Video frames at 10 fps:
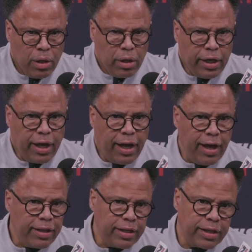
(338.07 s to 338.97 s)
Yeah,
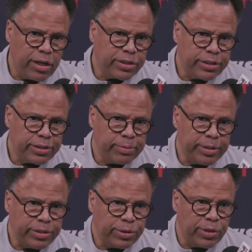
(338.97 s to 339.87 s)
I think in our system,
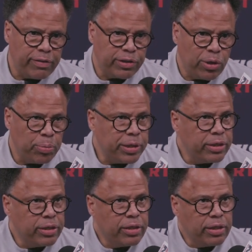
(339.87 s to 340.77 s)
it's whoever's open.